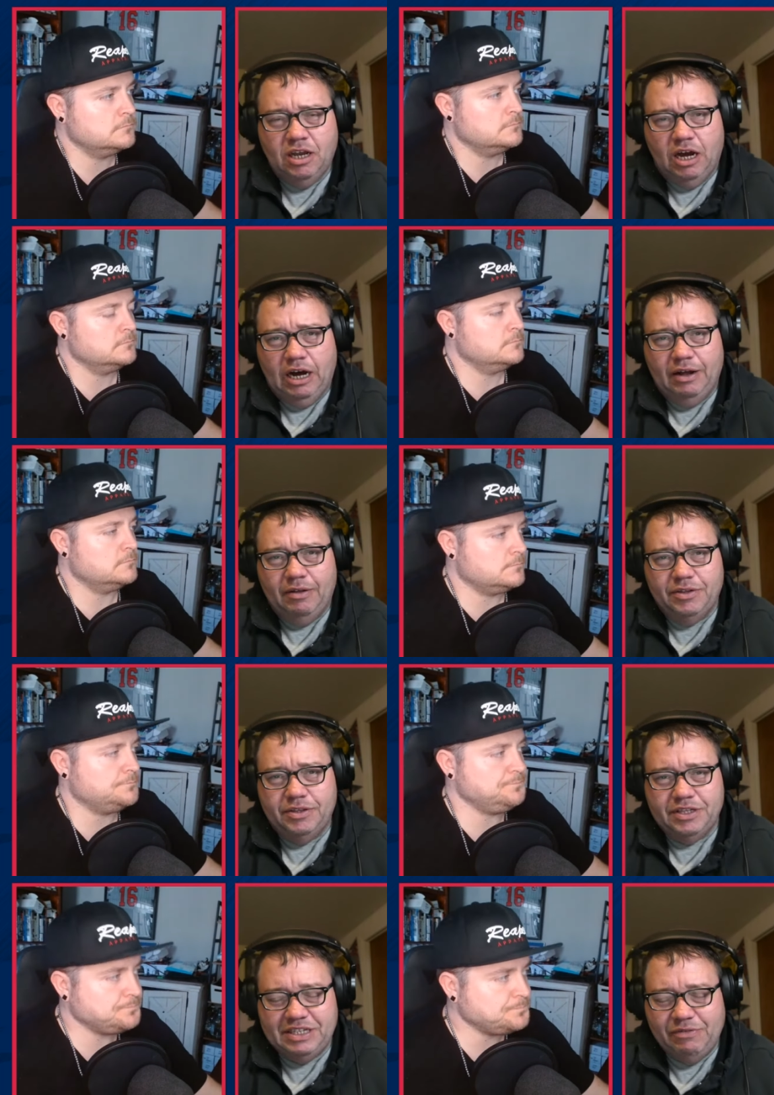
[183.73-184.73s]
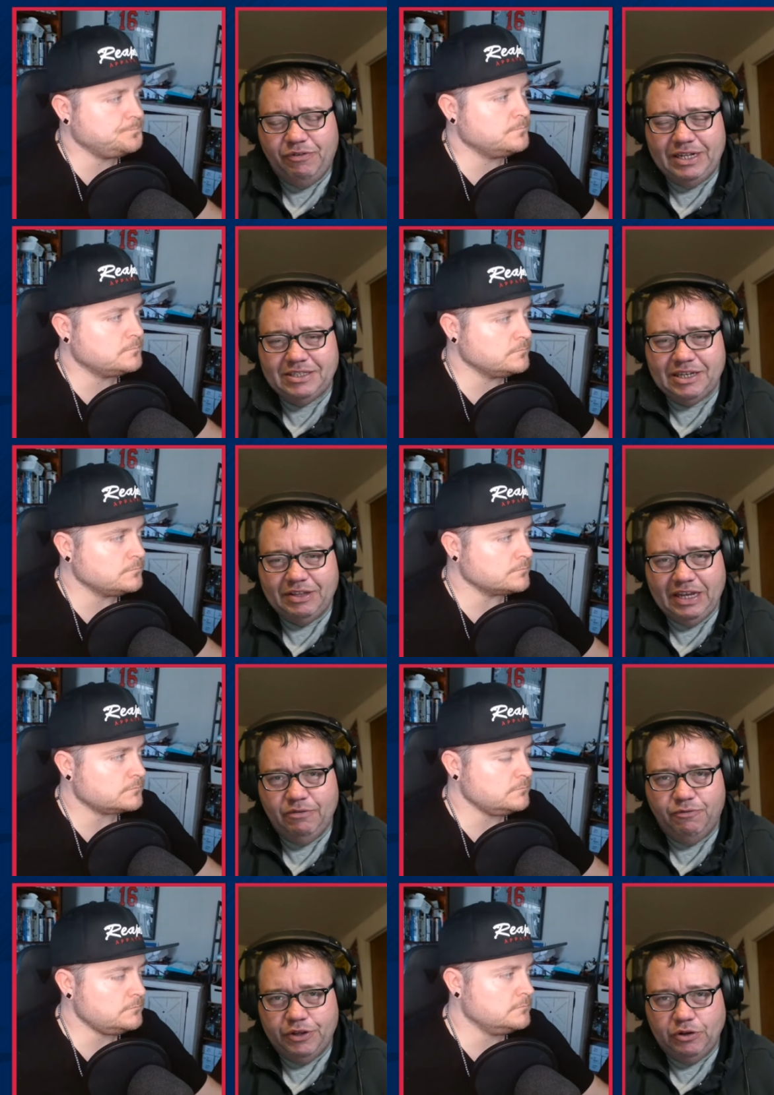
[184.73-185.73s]
Speaker 1: Uh, the defense on the
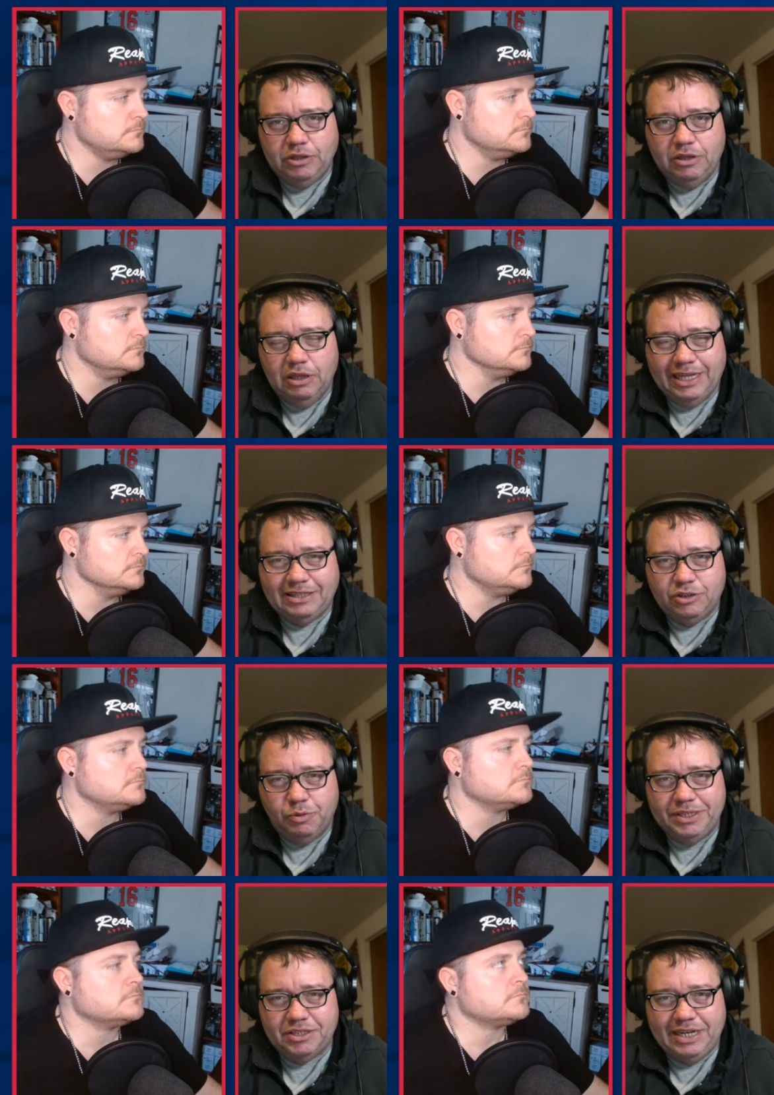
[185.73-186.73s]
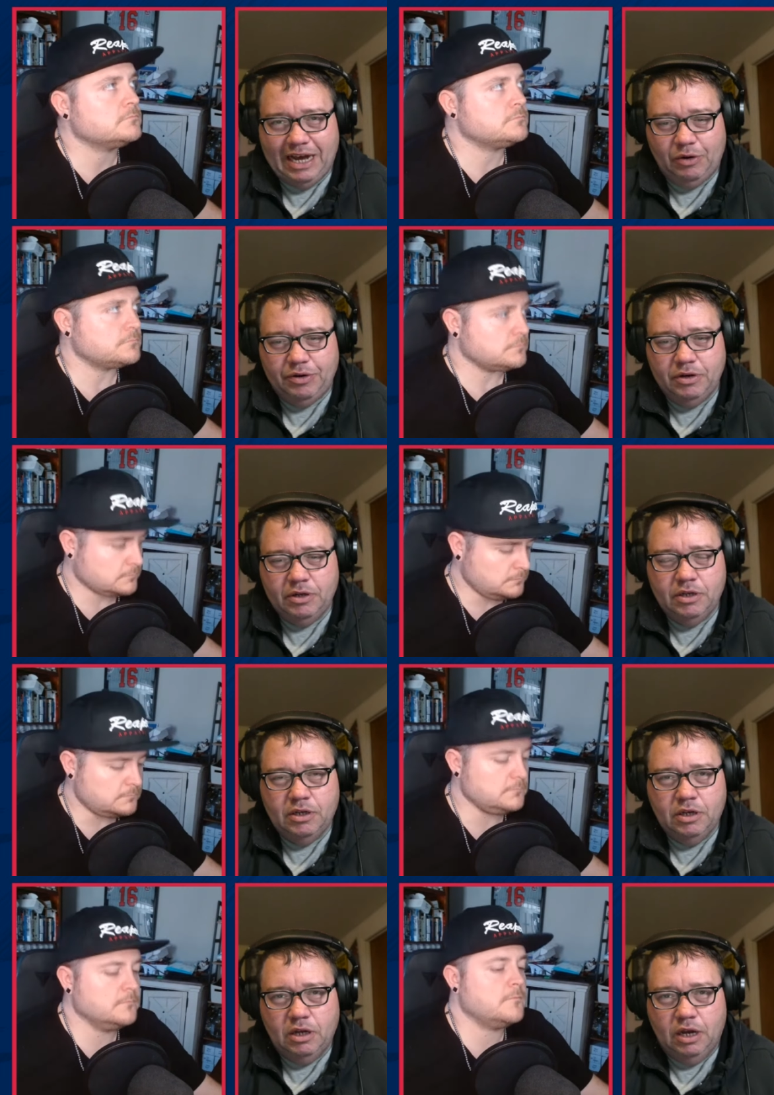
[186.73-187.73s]
infield let the Twins down
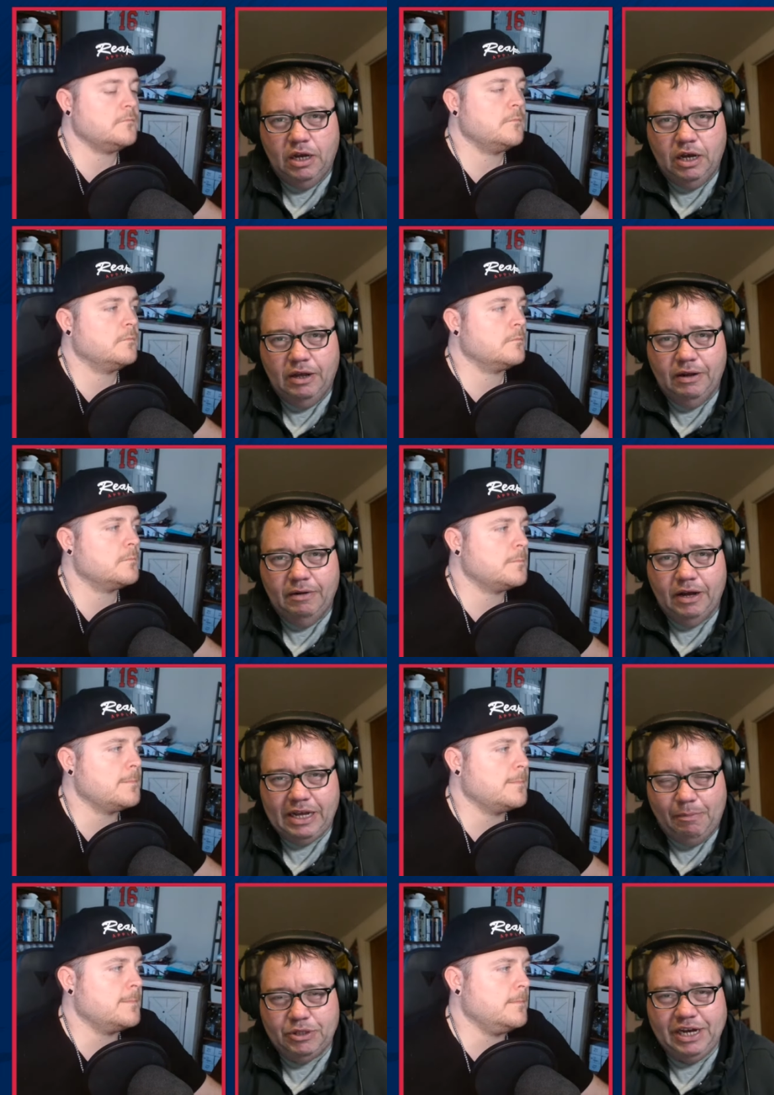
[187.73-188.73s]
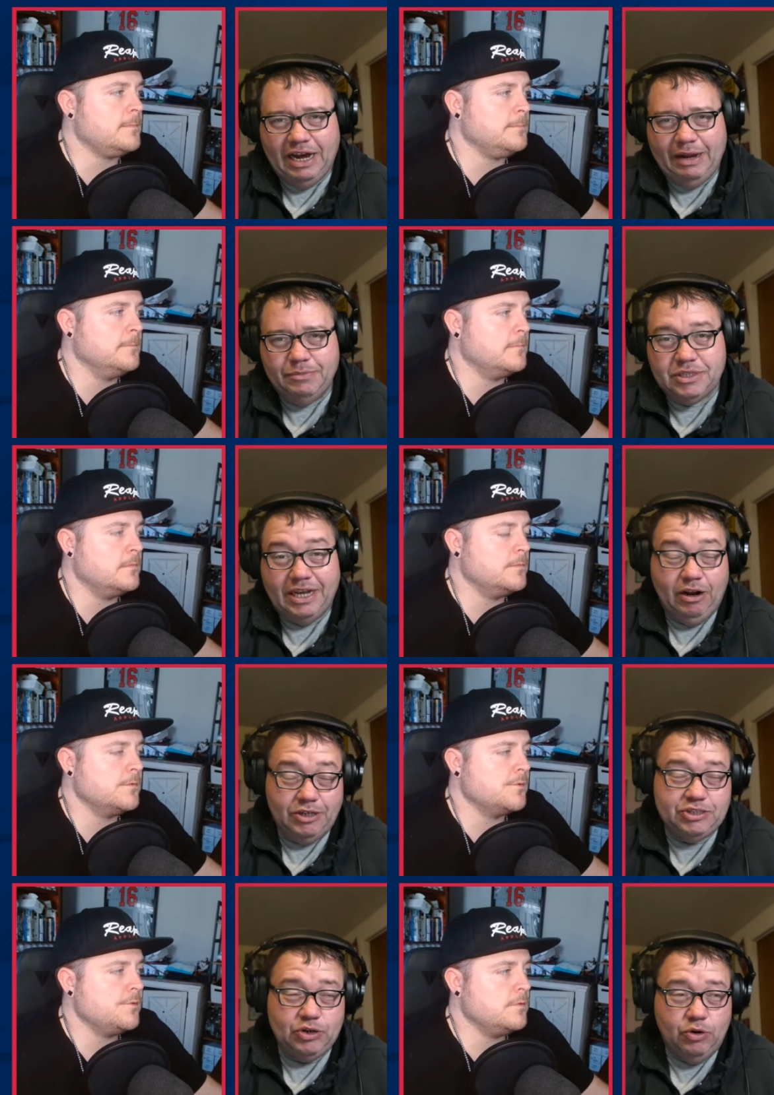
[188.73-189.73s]
uh, a couple times, and
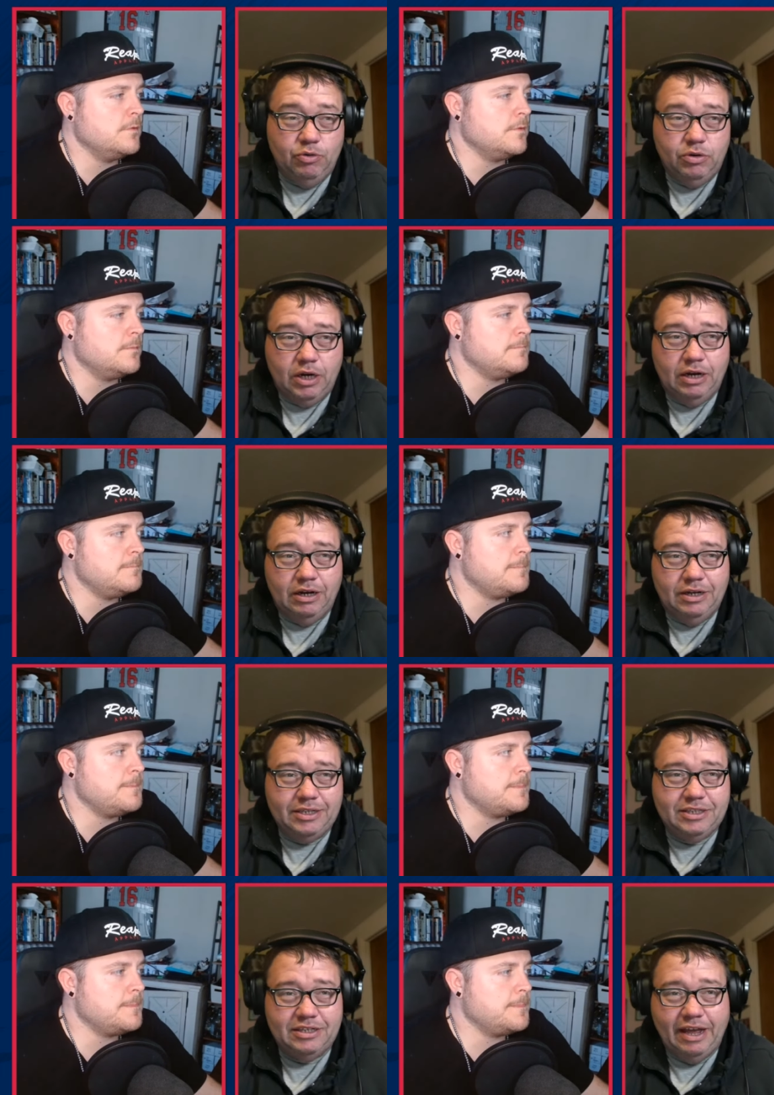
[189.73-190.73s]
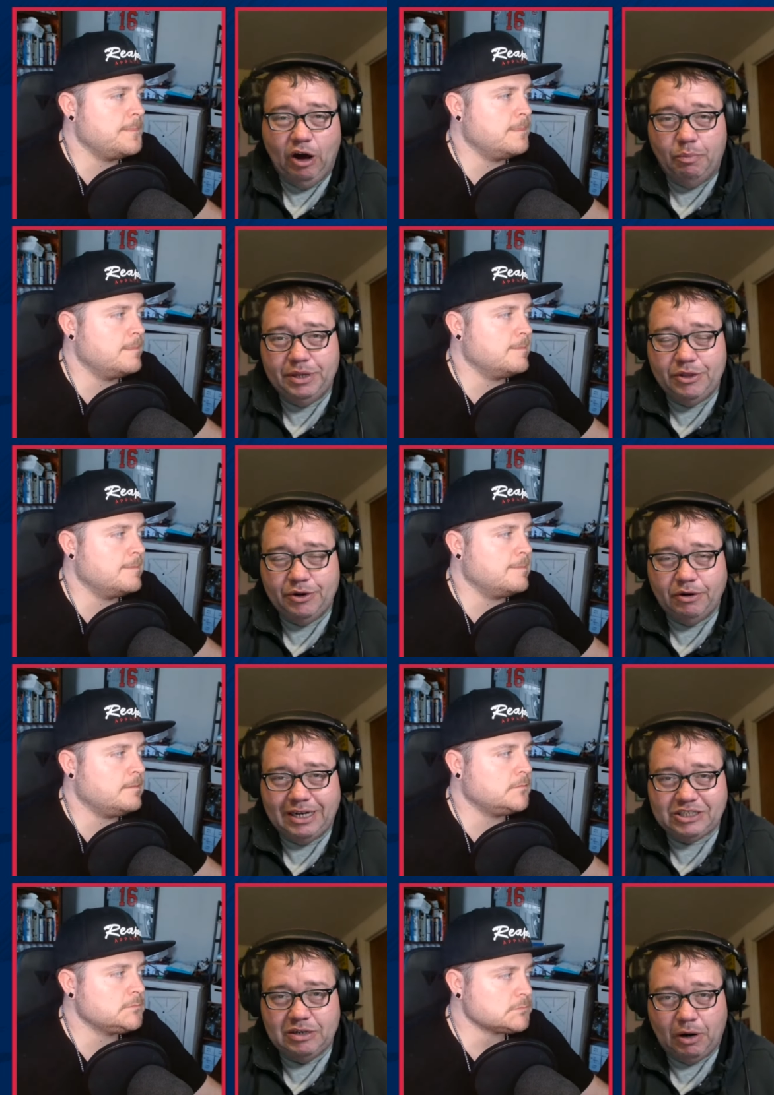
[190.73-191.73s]
also uh, it didn't help either.
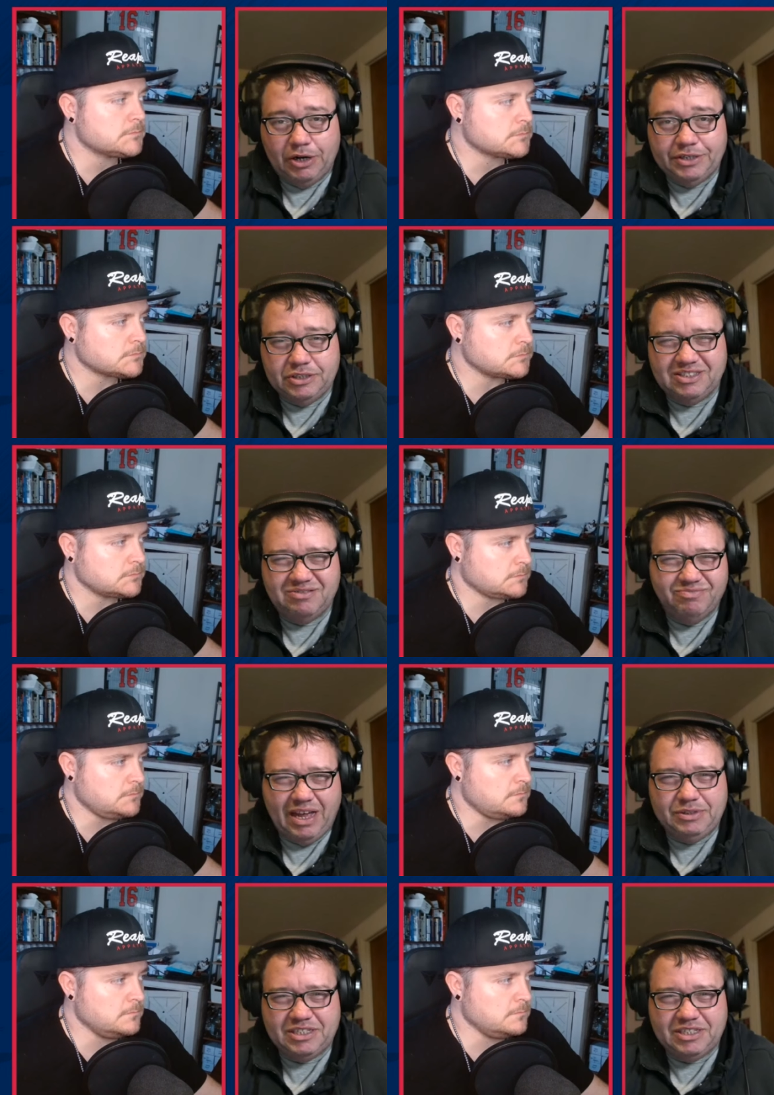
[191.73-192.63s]
Austin Martin's, I would